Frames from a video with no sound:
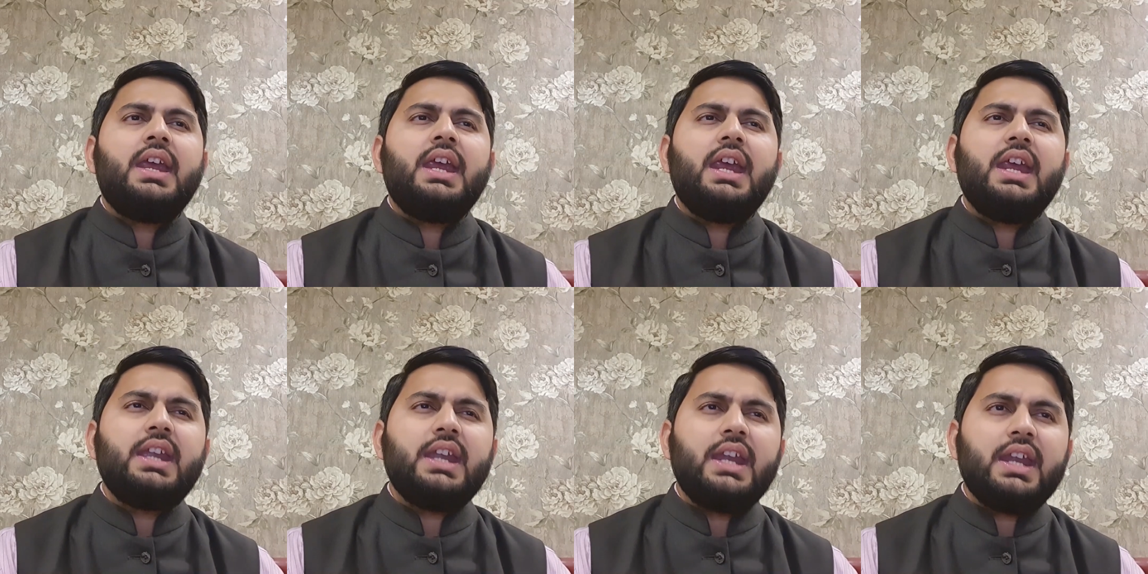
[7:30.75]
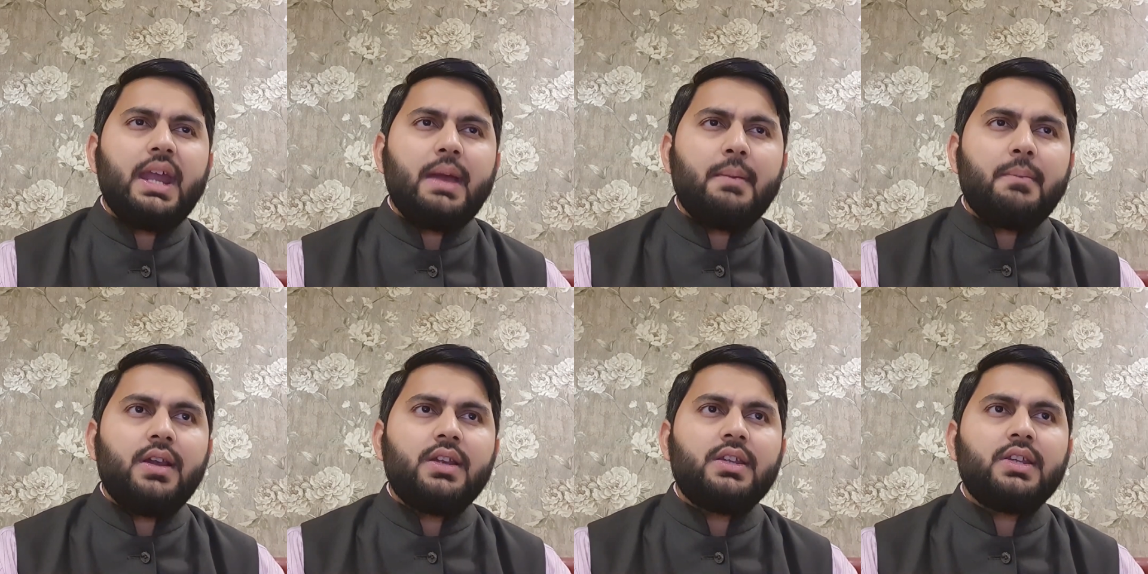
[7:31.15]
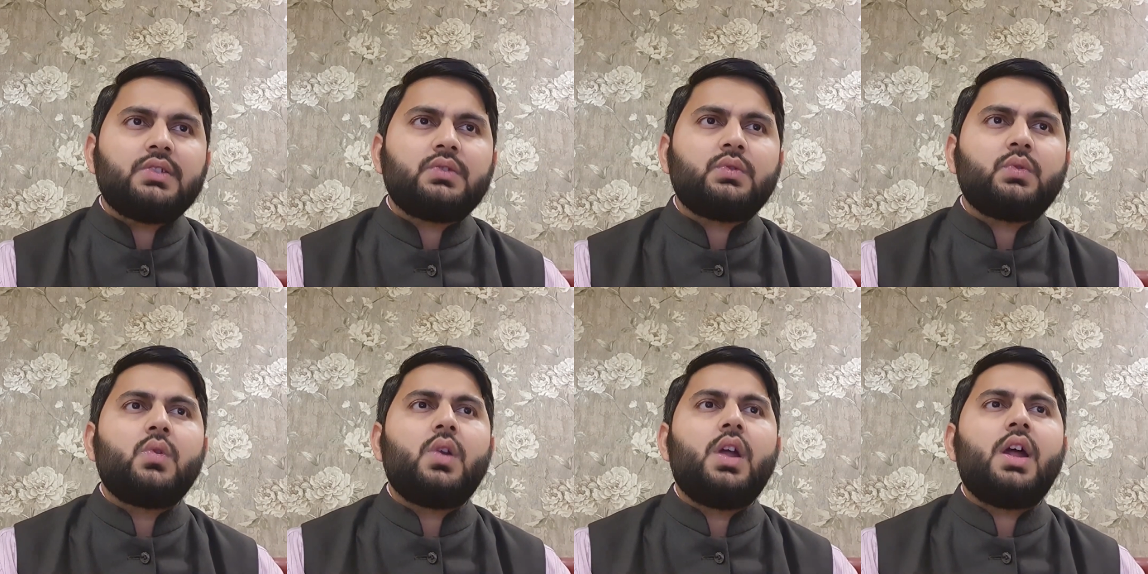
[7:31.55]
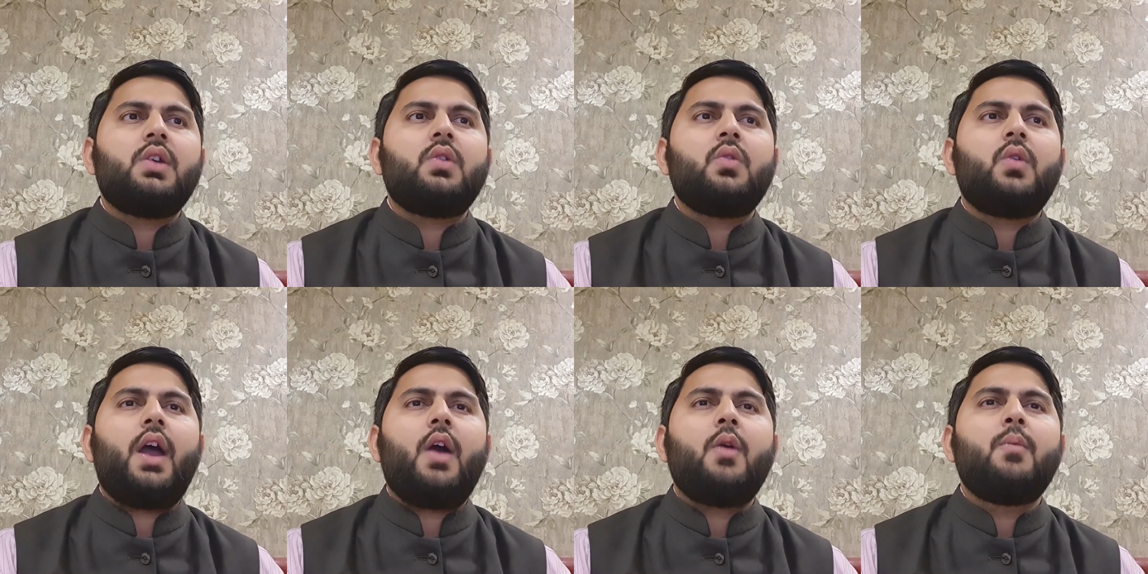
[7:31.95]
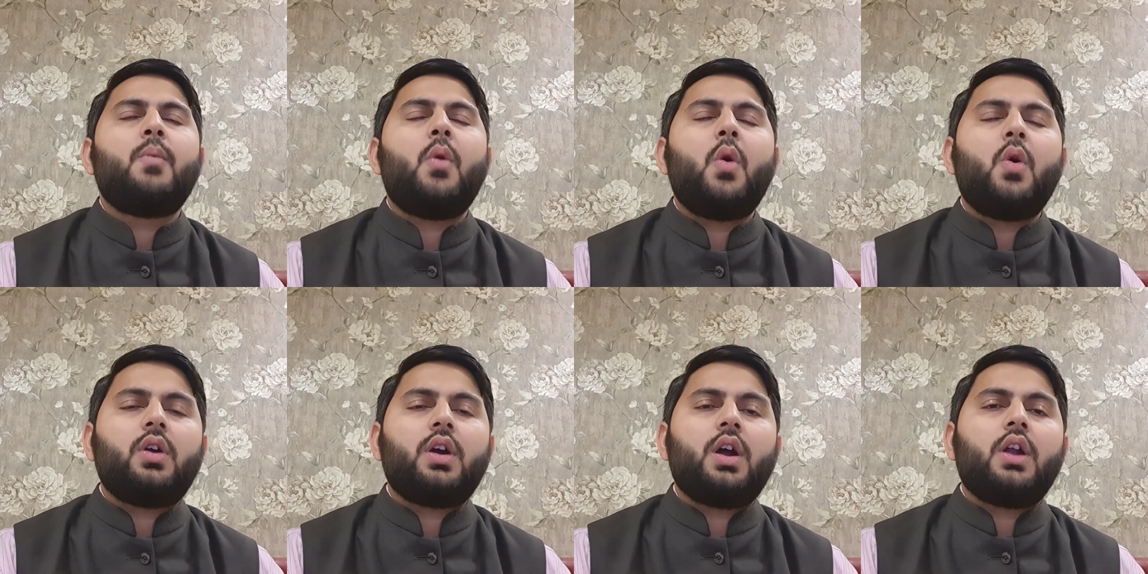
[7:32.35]
it enables the student to have
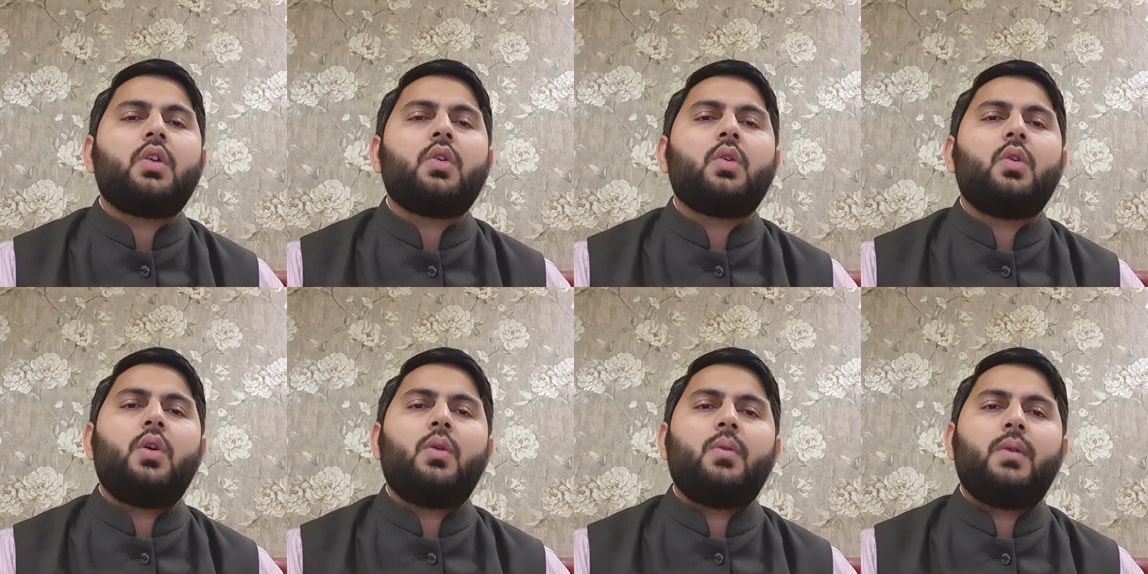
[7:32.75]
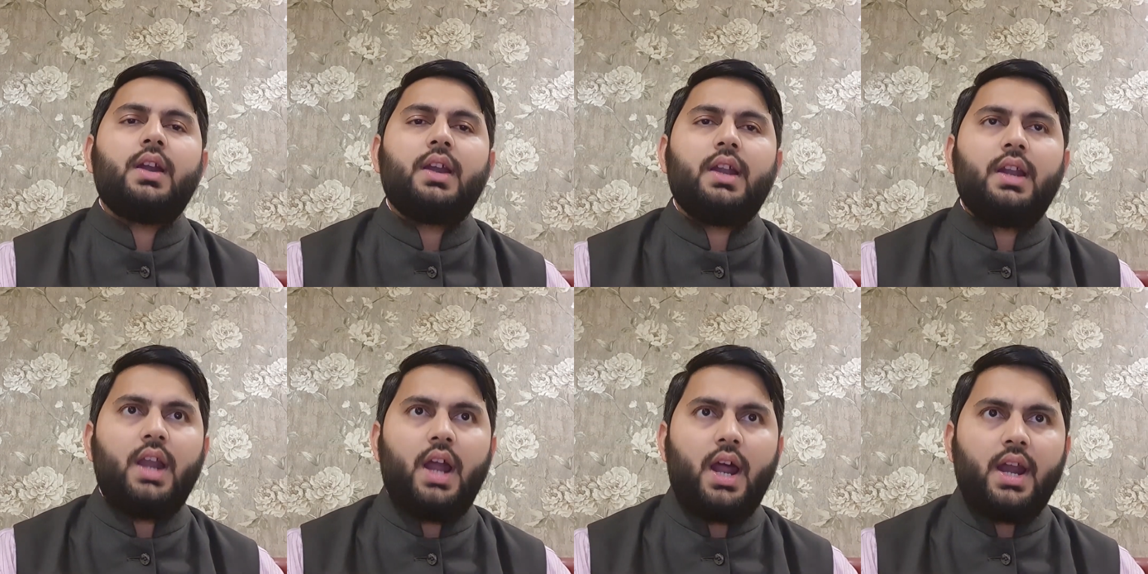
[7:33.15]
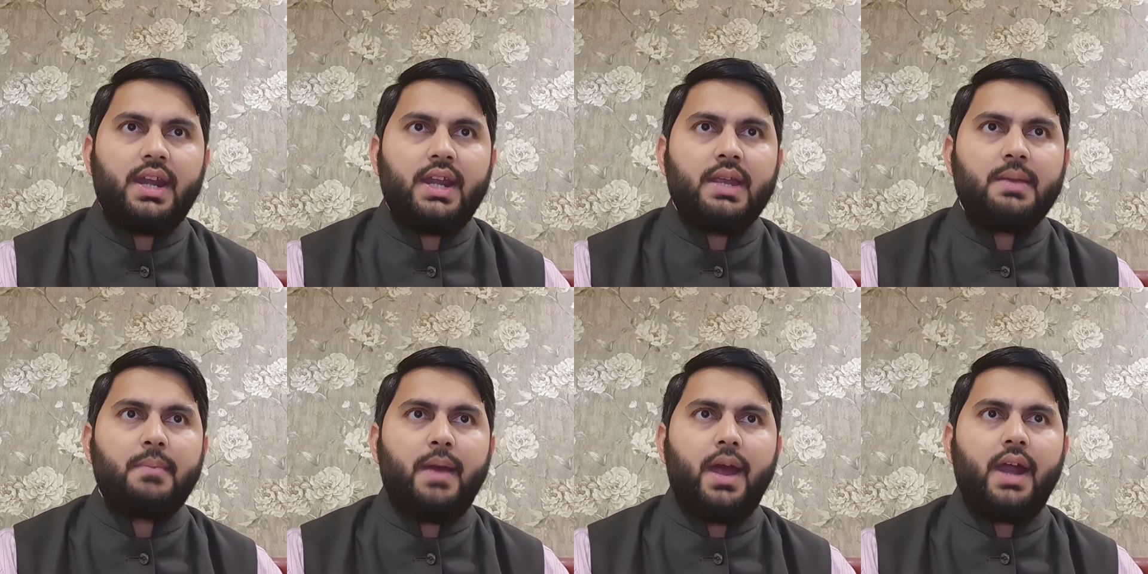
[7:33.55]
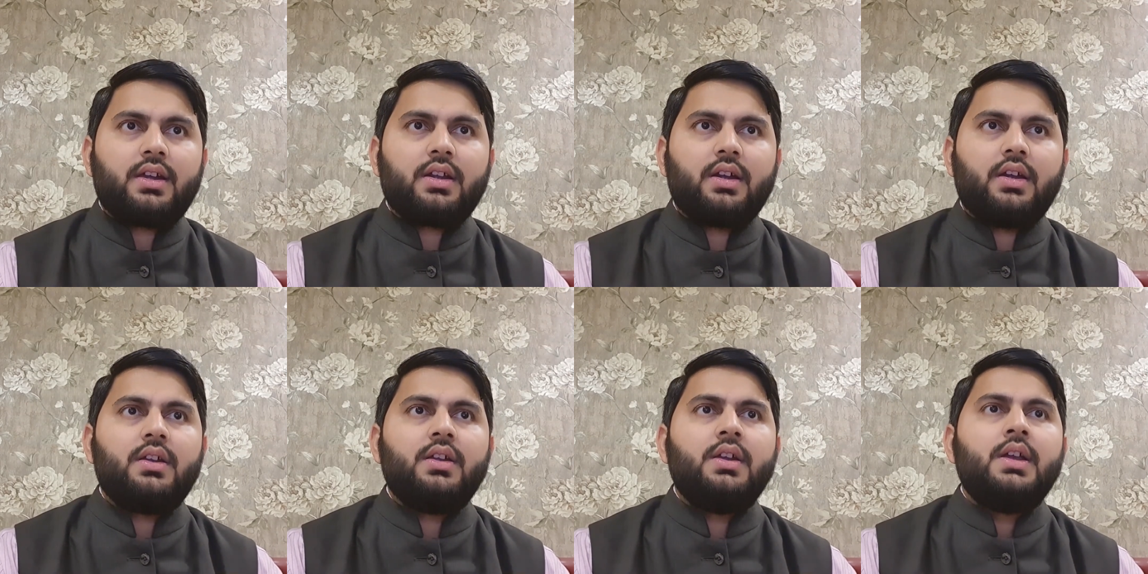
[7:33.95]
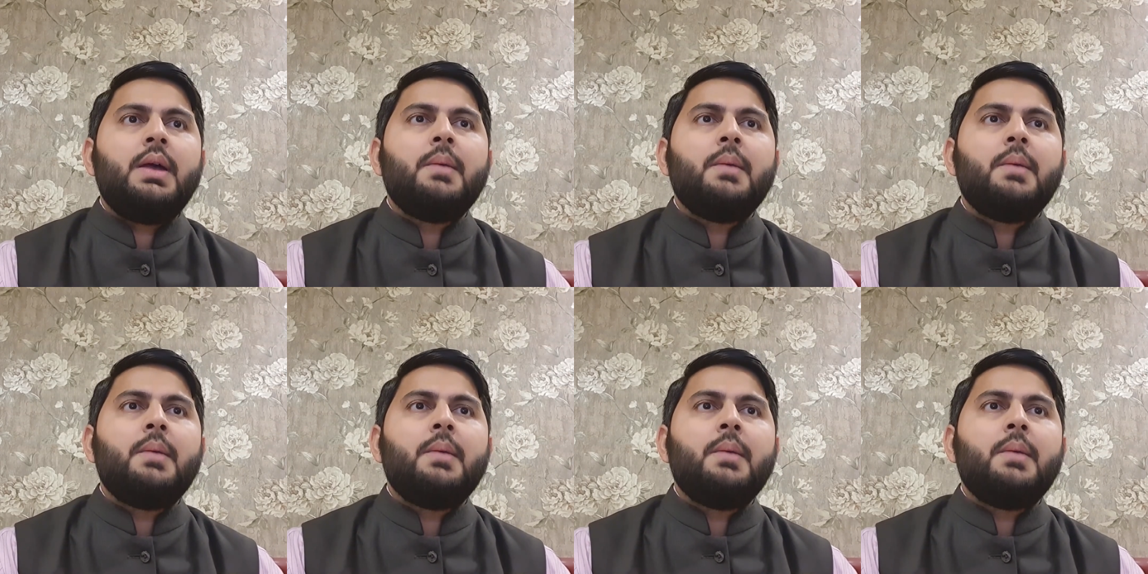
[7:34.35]
more control over the learning method.